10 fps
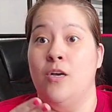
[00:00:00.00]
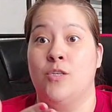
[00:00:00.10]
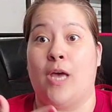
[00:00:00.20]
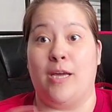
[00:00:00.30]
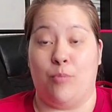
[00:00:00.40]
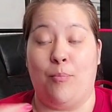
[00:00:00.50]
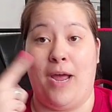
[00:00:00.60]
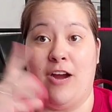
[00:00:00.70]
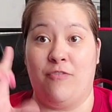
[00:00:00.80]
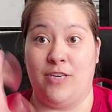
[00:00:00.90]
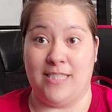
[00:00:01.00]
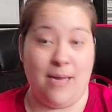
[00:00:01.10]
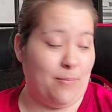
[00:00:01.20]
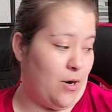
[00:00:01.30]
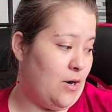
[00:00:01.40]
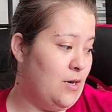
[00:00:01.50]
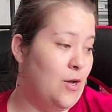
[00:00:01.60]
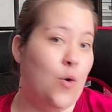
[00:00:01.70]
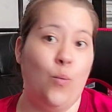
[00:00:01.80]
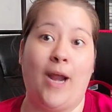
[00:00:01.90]
so I can prepare for December
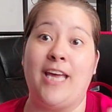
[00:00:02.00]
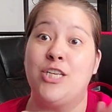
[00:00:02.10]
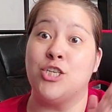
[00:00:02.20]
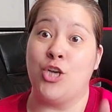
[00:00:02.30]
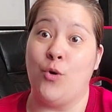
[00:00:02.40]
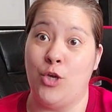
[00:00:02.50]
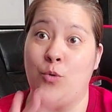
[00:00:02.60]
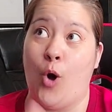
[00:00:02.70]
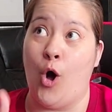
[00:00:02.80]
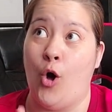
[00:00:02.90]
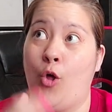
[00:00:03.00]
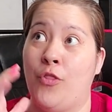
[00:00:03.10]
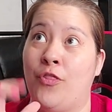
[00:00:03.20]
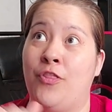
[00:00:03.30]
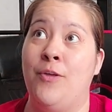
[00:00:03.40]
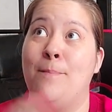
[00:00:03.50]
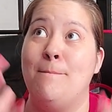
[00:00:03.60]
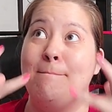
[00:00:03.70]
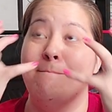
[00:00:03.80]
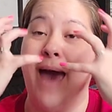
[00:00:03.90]
when I can show you all the
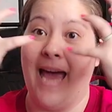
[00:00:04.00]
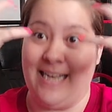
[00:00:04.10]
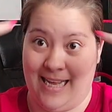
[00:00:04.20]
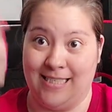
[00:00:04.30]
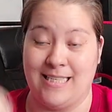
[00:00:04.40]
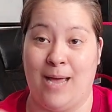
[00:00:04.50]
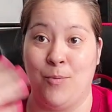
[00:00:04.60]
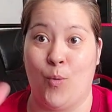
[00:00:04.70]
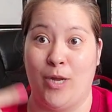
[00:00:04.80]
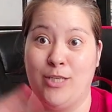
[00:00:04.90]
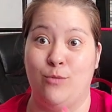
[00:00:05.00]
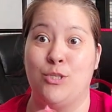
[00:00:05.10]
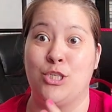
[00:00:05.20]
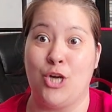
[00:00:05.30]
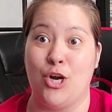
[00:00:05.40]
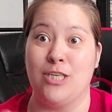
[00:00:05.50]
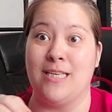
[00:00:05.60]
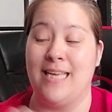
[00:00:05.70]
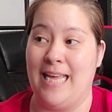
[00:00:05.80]
madness I'm going to start